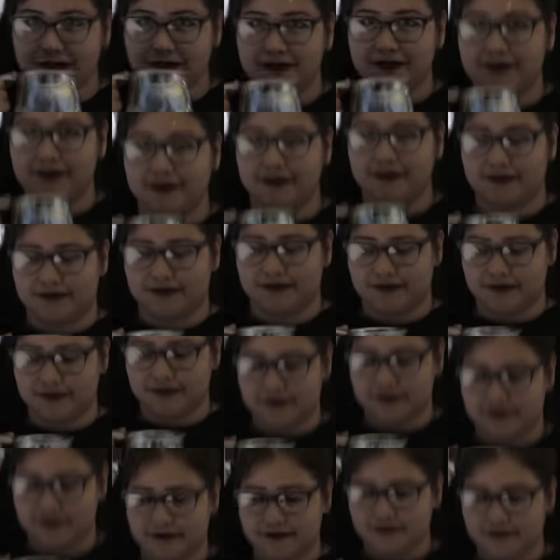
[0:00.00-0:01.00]
escape to the
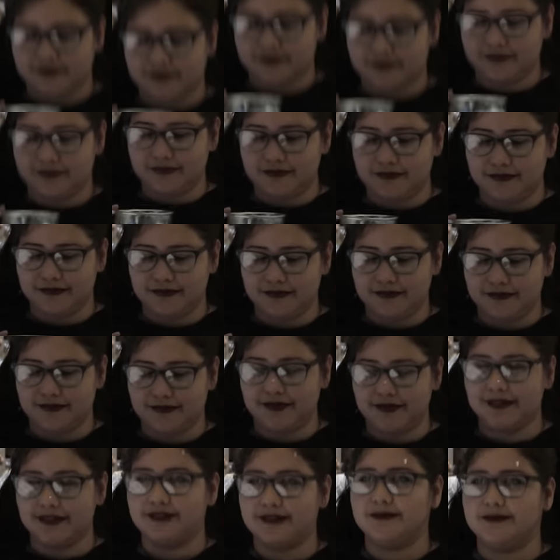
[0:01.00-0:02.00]
most interesting
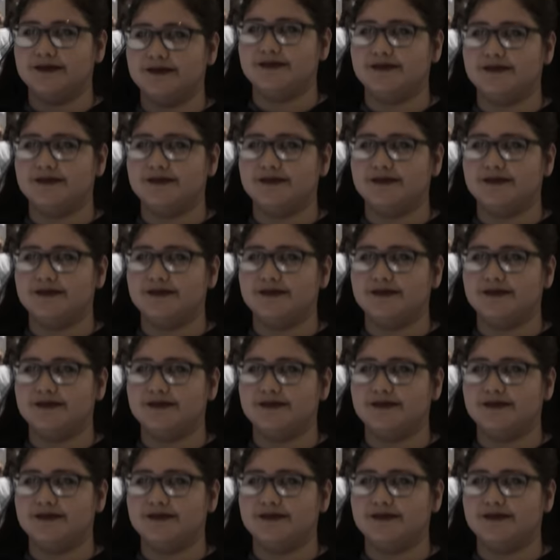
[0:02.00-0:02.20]
places